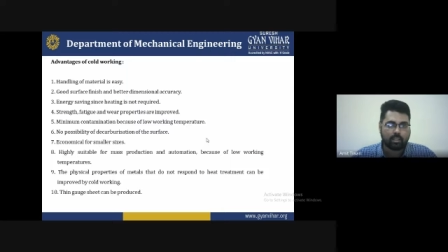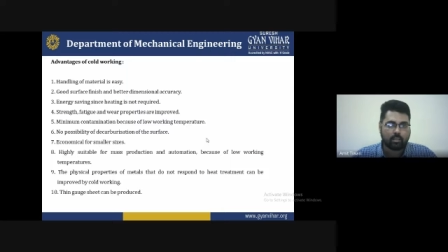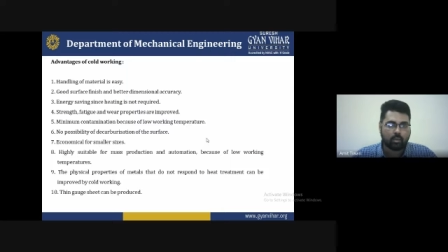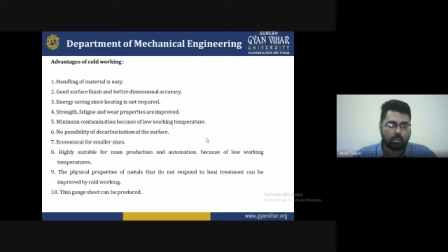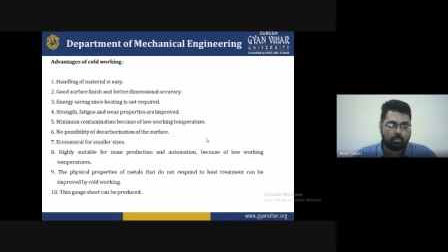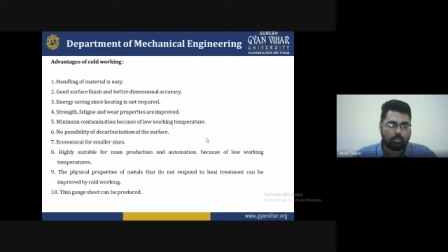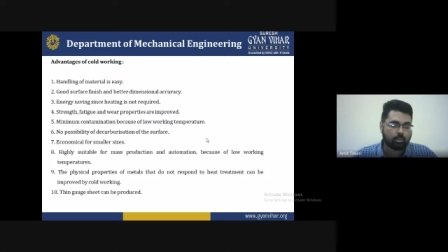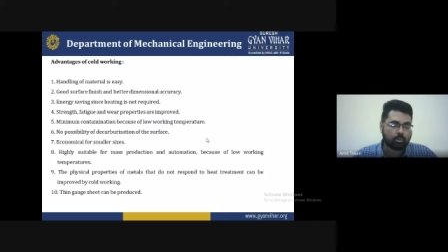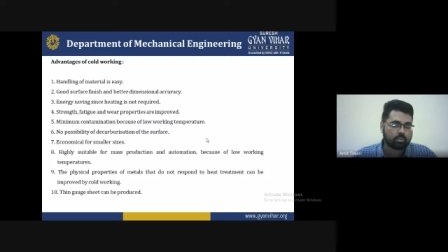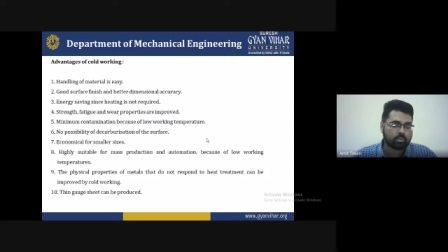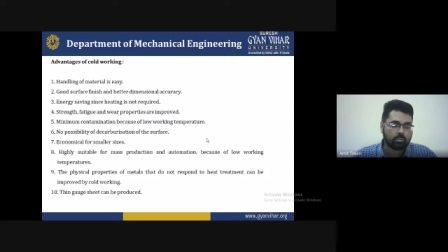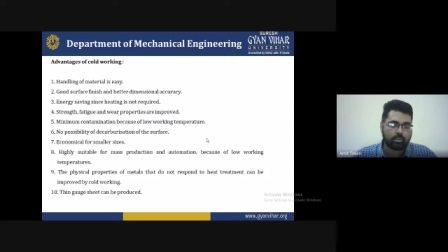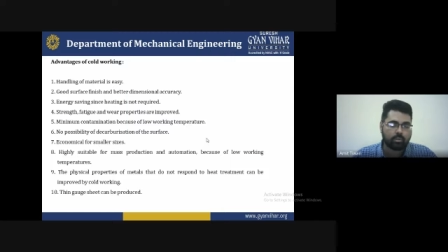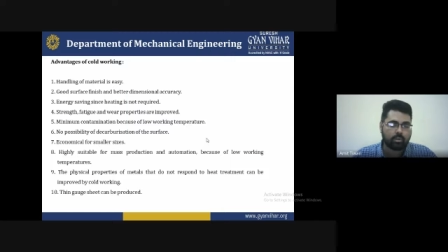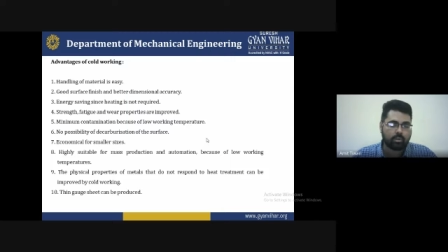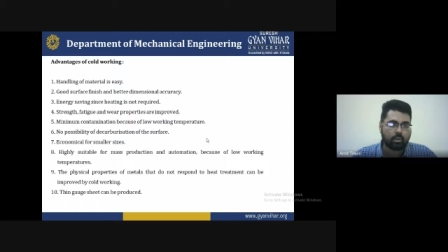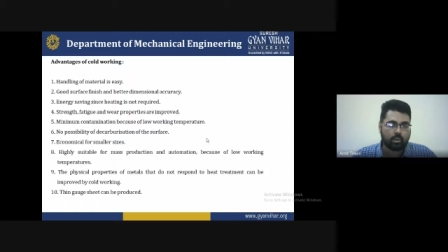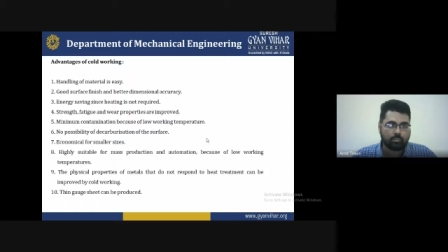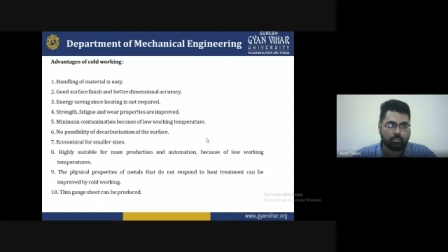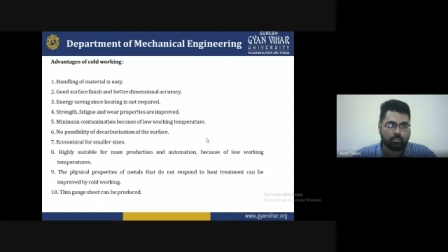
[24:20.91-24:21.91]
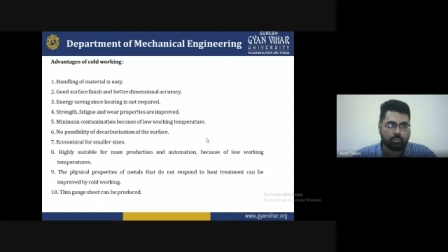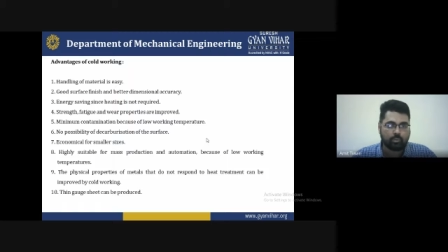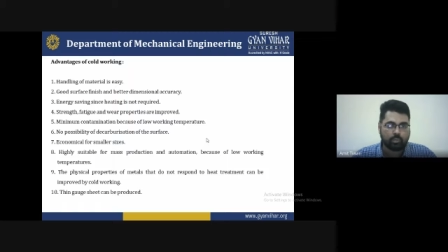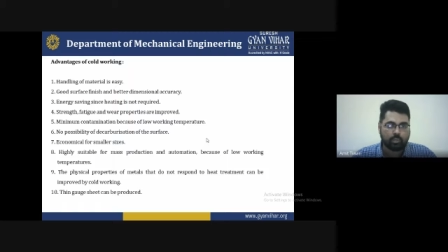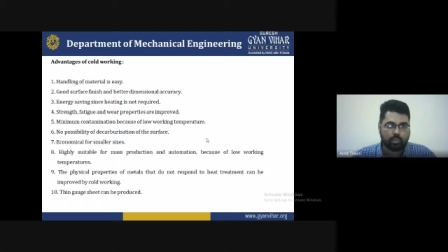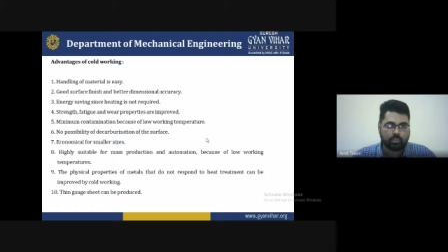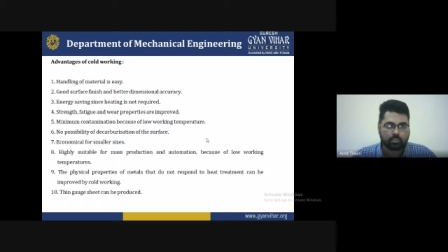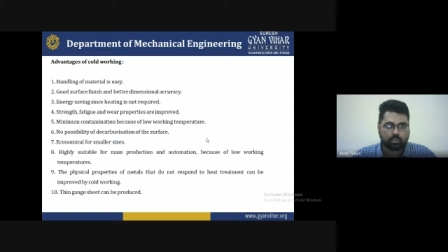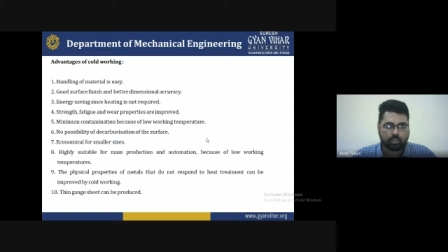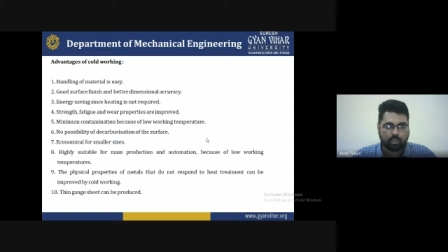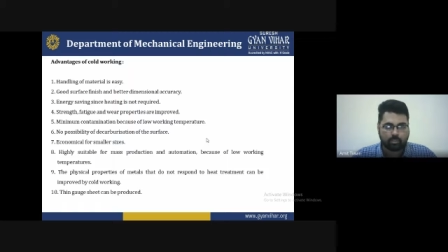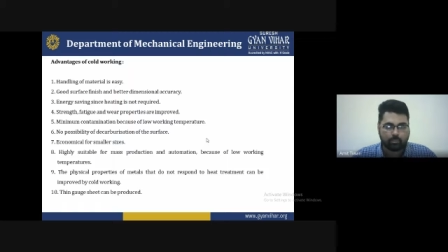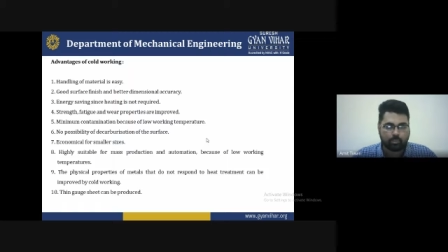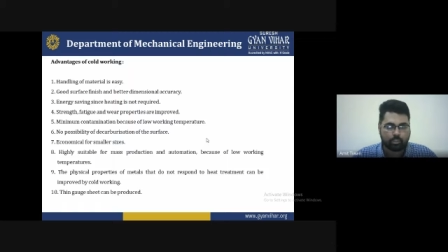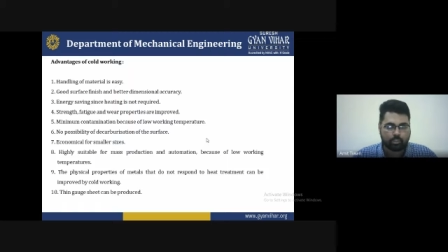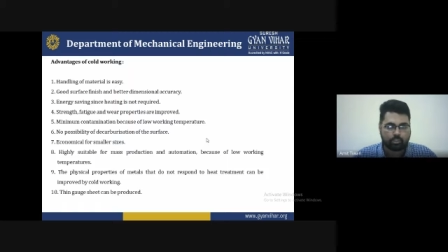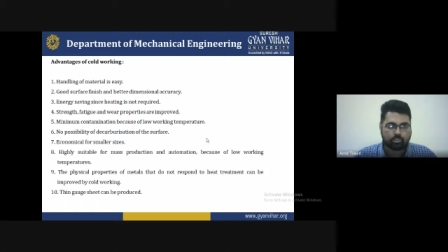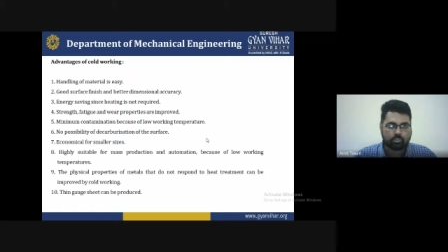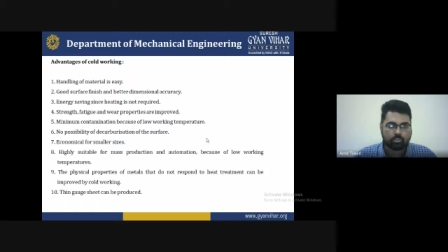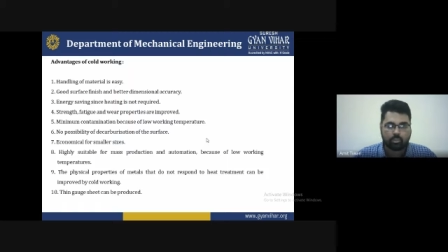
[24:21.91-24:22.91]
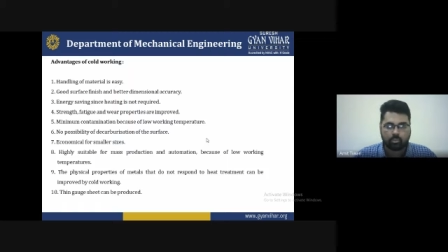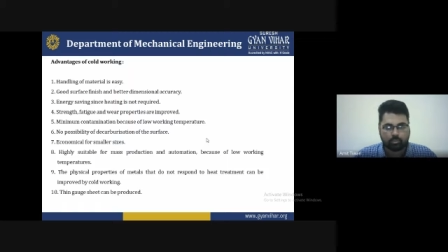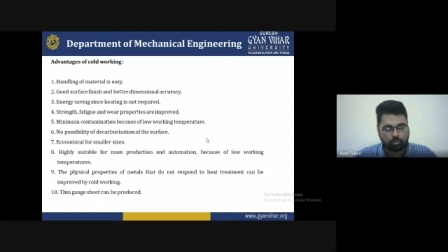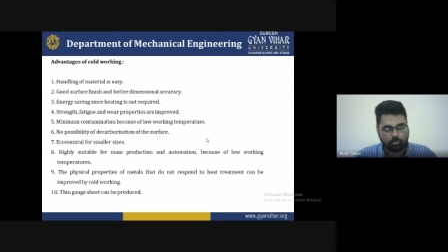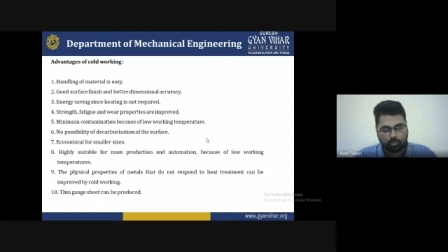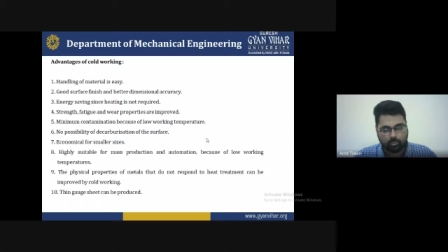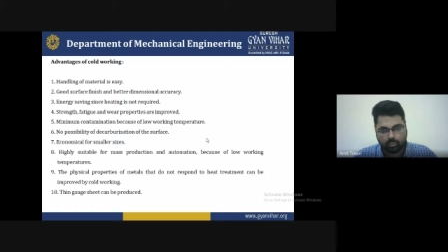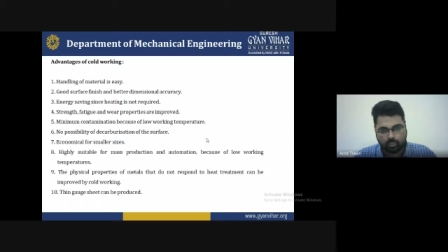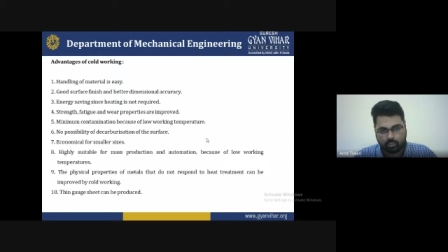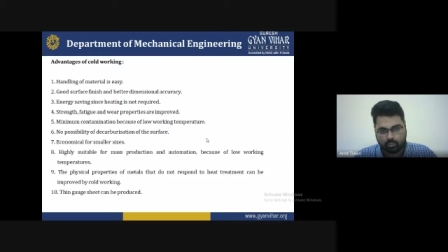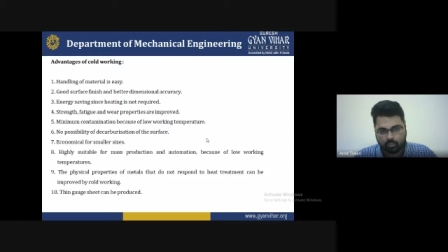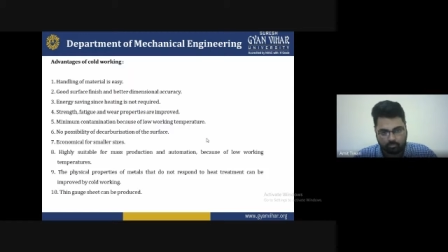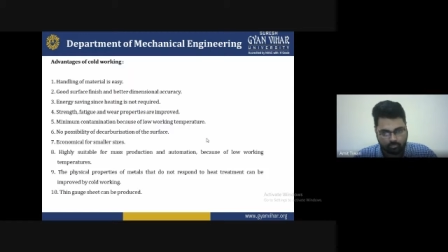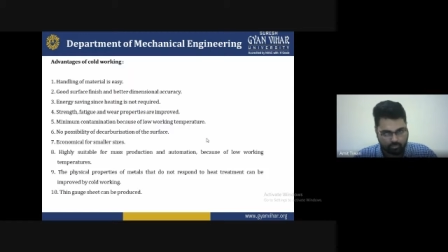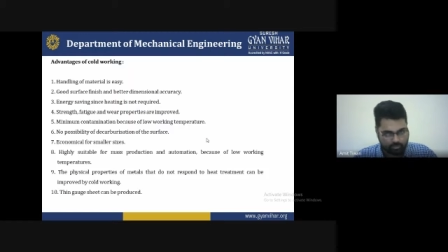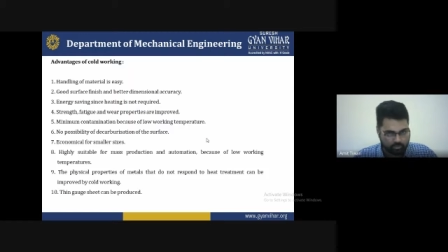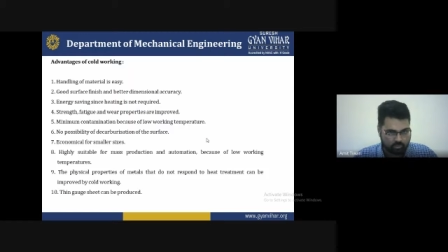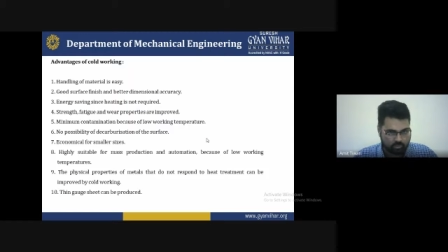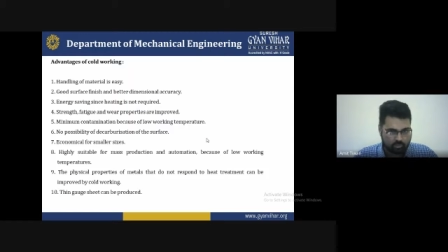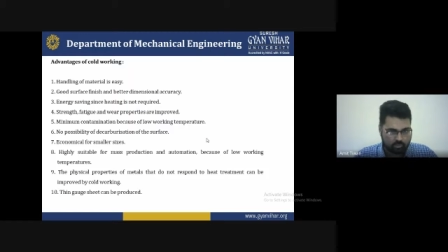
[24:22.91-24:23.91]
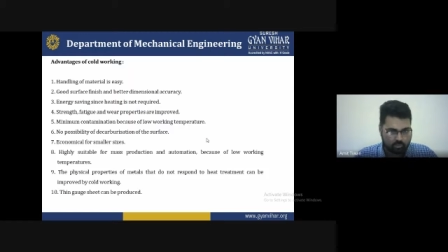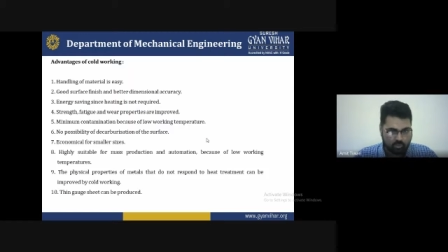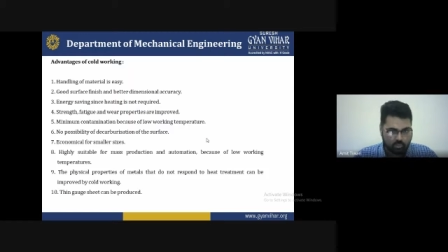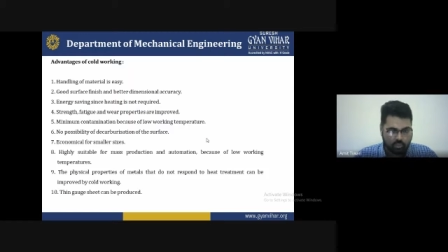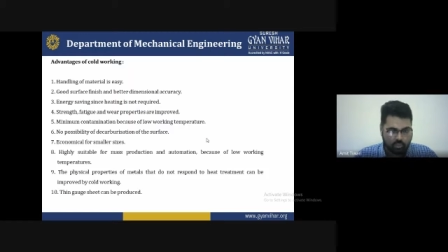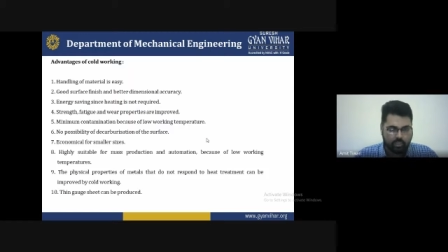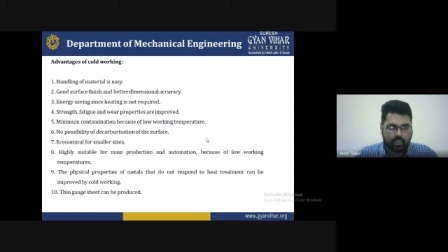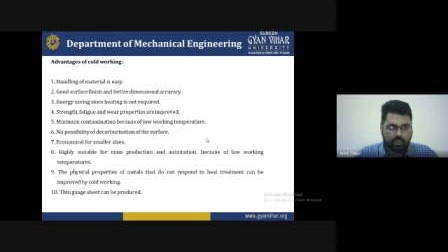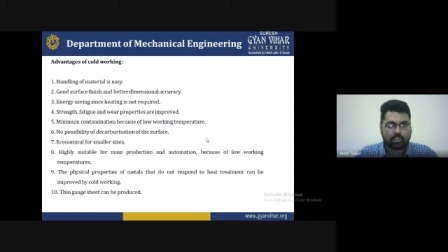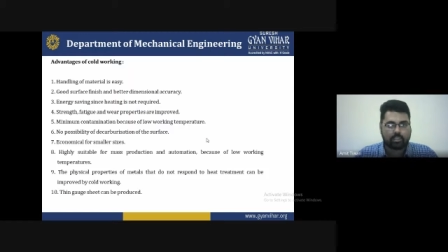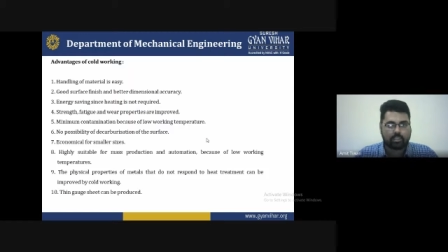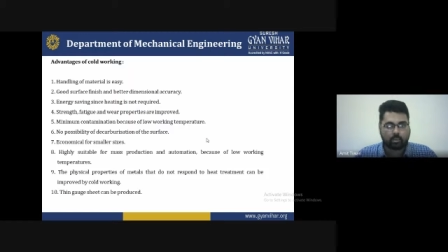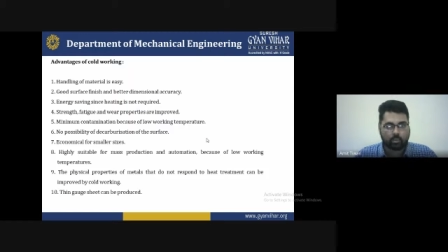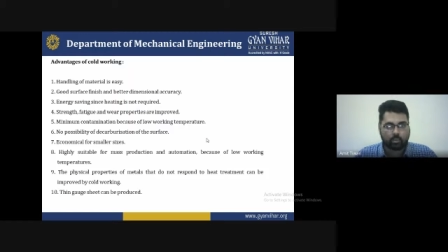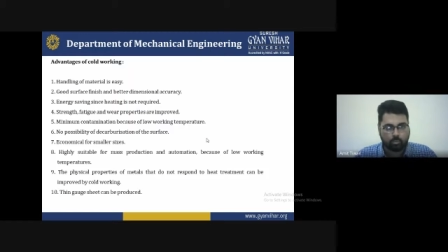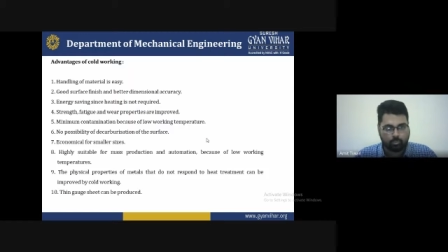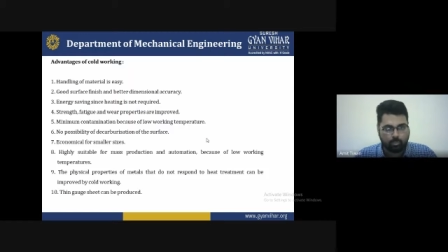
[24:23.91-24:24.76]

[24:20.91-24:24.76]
no possibility of discarbonization of the material surface. It is a good